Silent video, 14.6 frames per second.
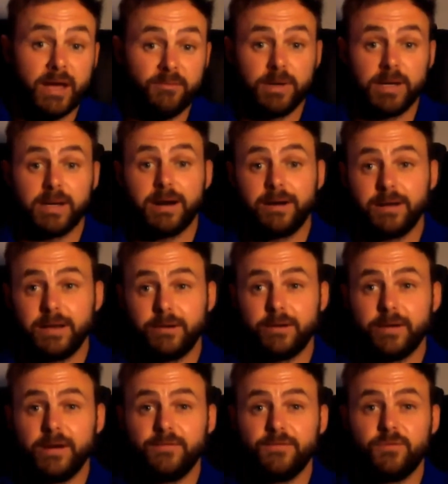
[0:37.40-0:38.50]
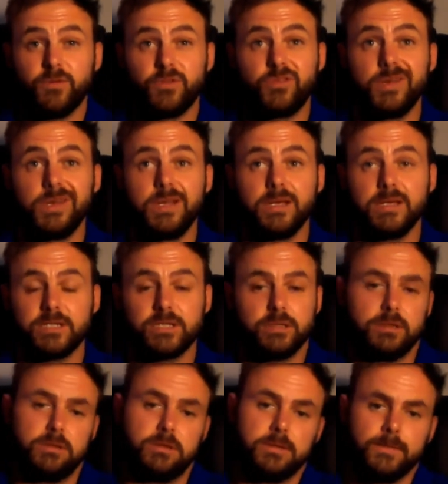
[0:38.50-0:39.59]
have been currently running for 3 years,
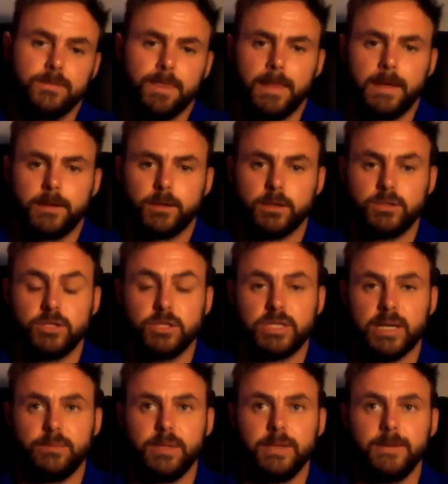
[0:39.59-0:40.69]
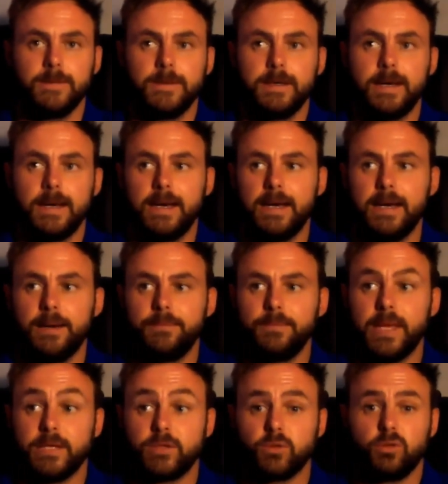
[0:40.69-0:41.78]
so not too shabby.
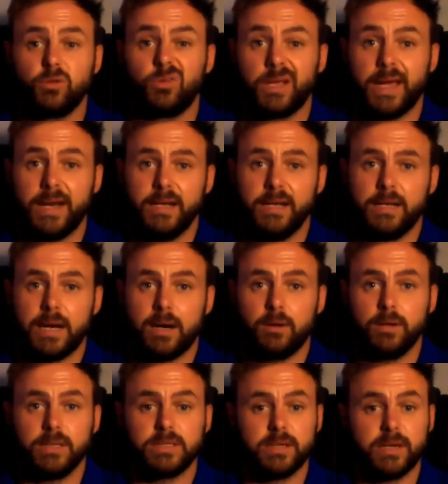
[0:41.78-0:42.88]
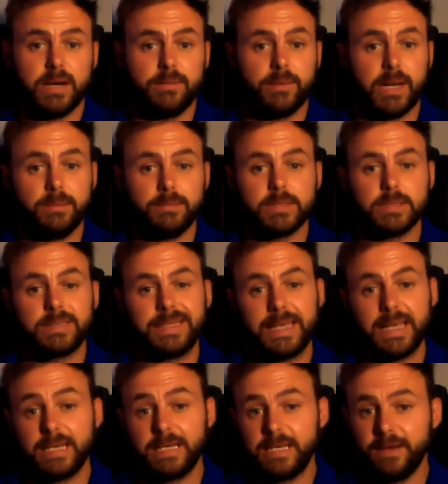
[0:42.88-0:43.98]
That's all organic. Our Instagram game
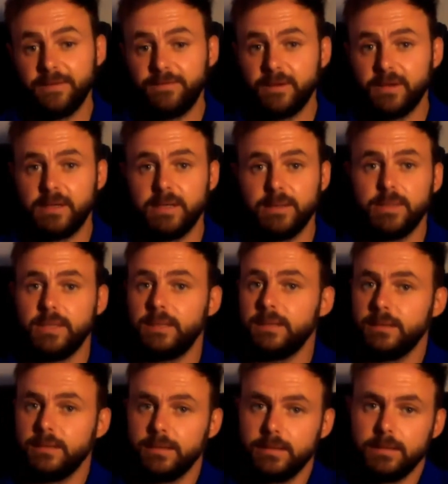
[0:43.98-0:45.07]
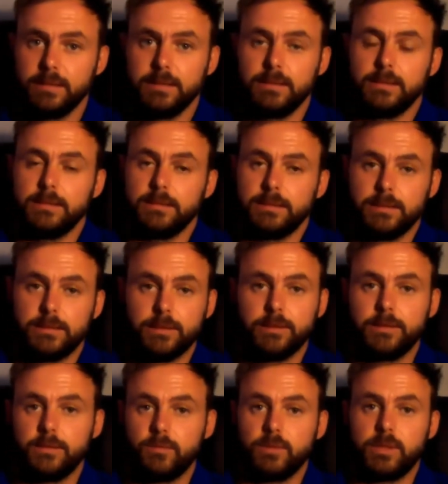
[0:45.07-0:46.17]
can definitely be,
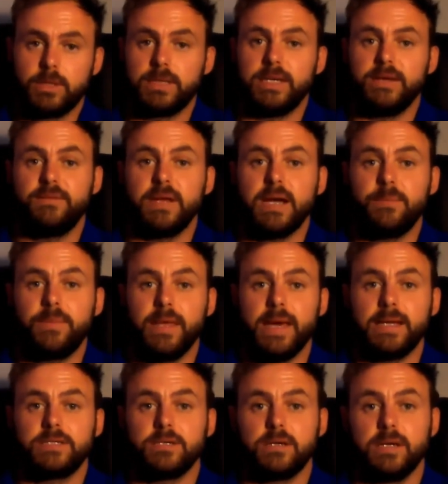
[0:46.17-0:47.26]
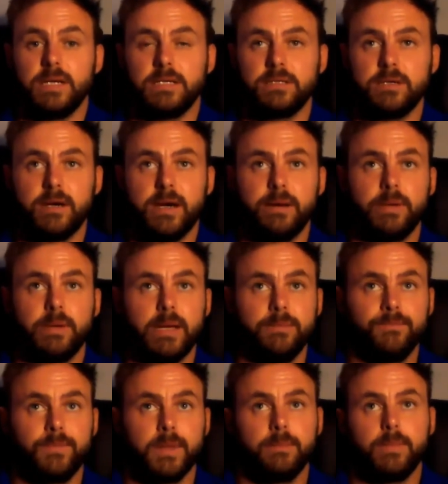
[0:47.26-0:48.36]
we could definitely up the ante on the Instagram
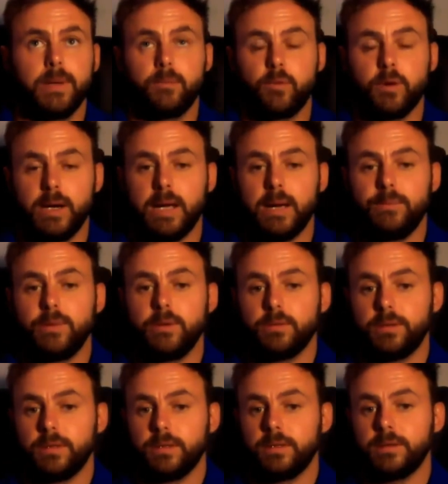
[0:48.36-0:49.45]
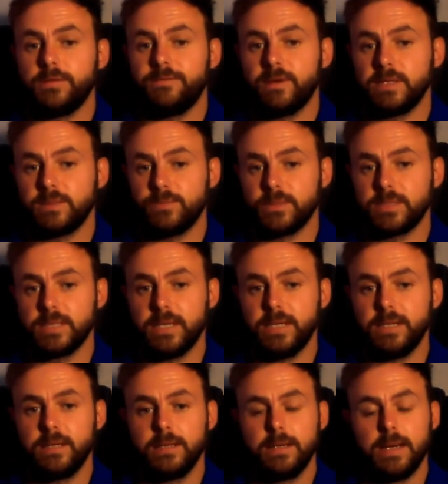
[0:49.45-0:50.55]
game. I'm quite happy with the Facebook
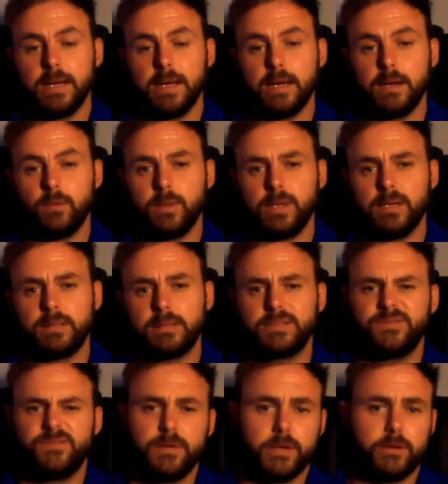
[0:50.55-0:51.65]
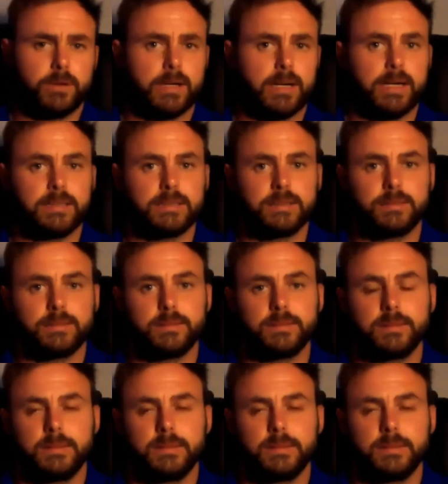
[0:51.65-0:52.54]
side. We get frequent likes,